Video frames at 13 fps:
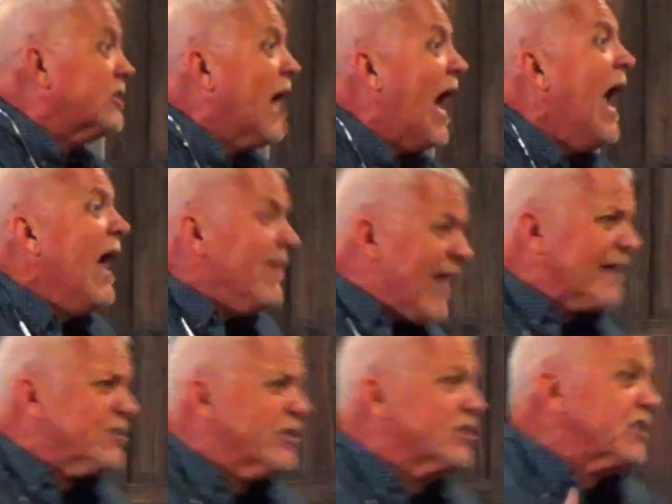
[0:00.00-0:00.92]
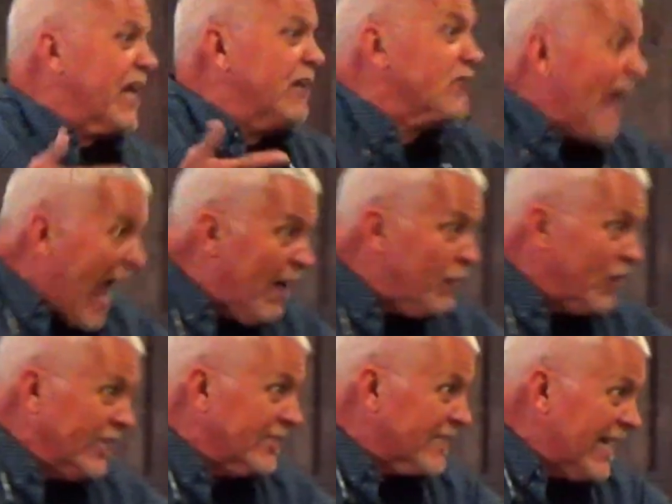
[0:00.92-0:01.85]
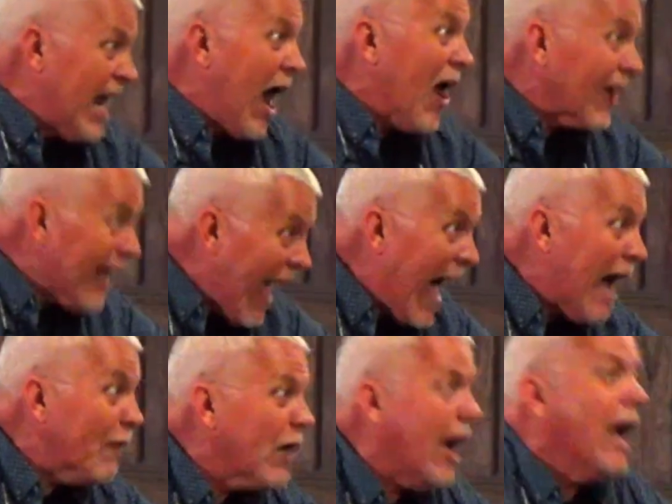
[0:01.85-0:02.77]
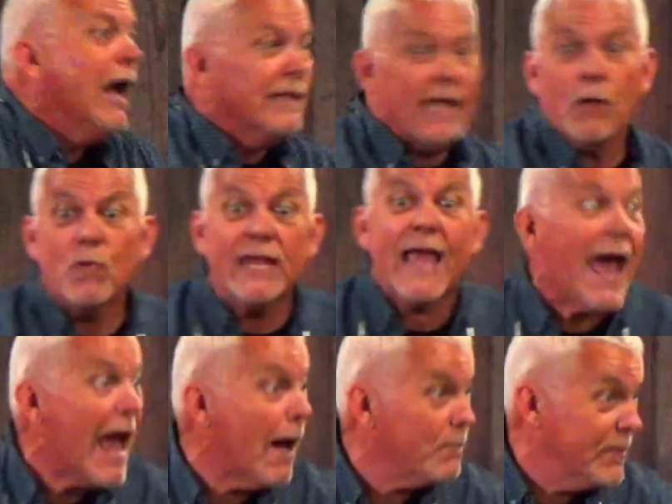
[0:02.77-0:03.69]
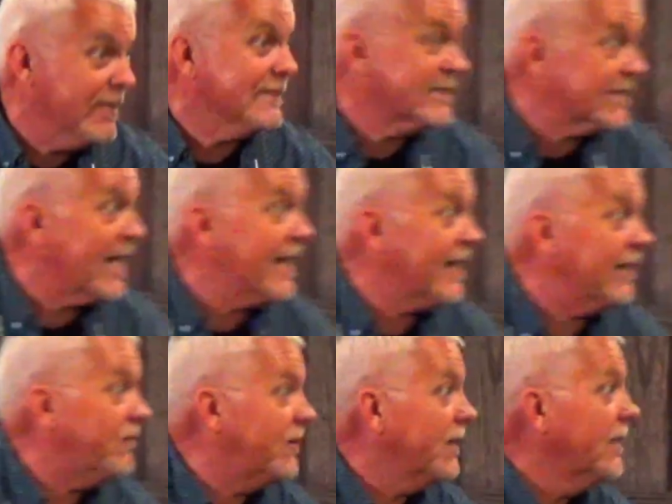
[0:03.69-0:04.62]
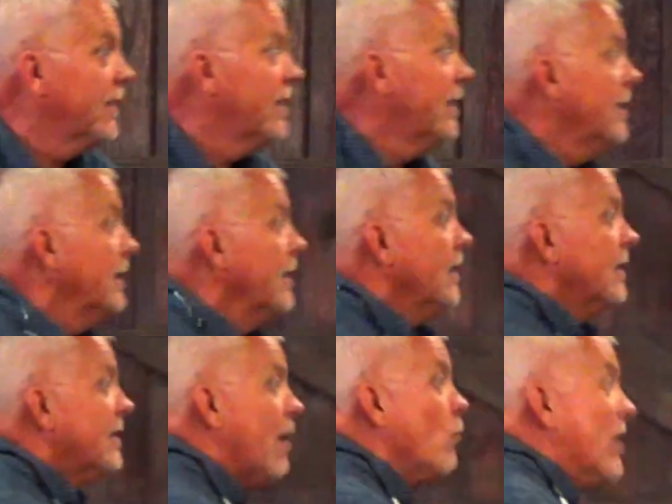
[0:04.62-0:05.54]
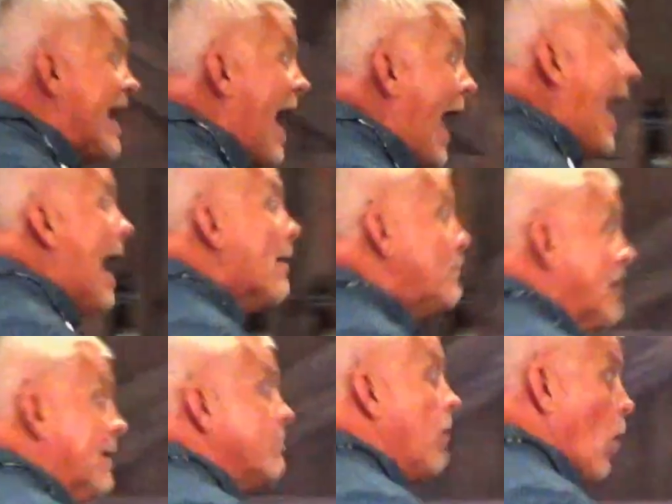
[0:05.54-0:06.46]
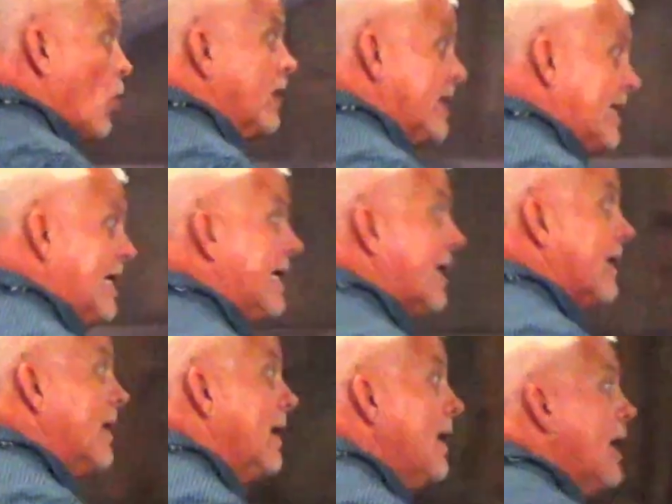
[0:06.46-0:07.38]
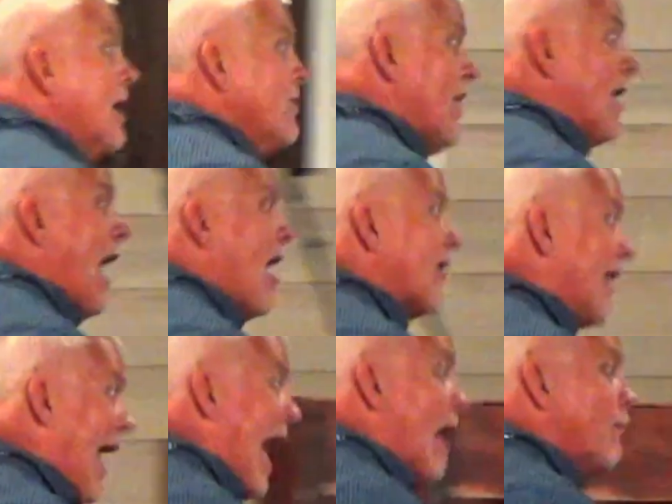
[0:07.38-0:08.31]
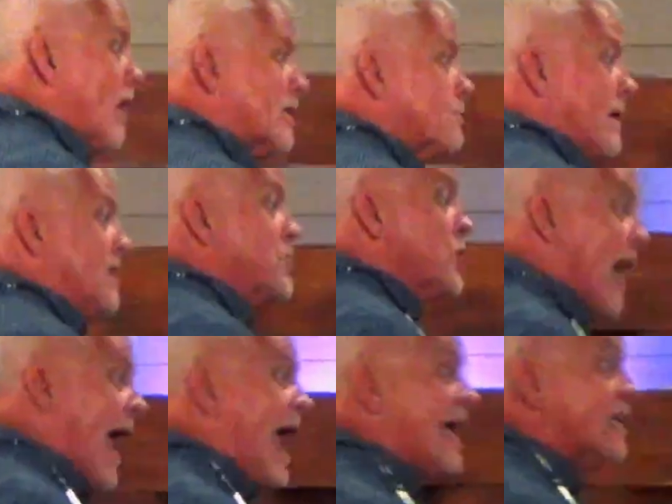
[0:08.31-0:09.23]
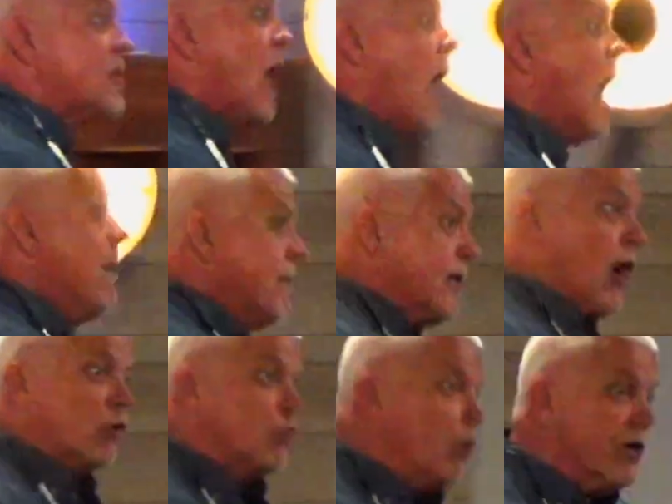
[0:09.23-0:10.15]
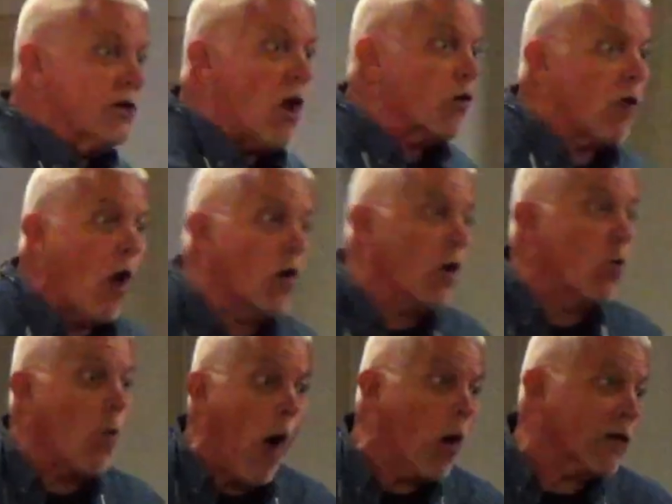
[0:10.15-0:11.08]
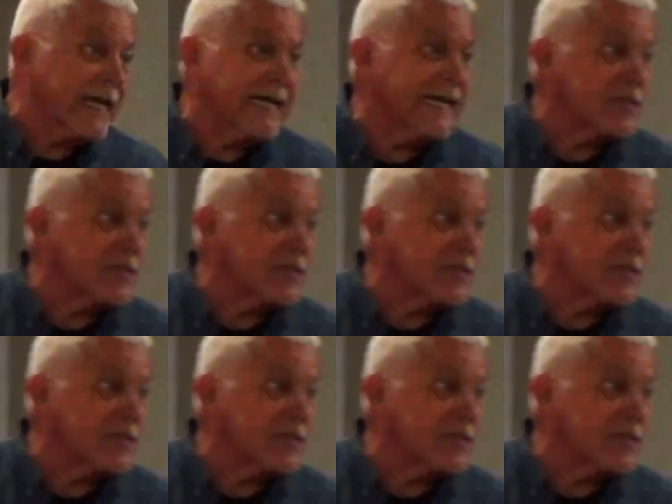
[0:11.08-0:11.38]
That just gives evidence in our life that we have been saved, that we have been born again, that our life has been changed because we're no longer walking in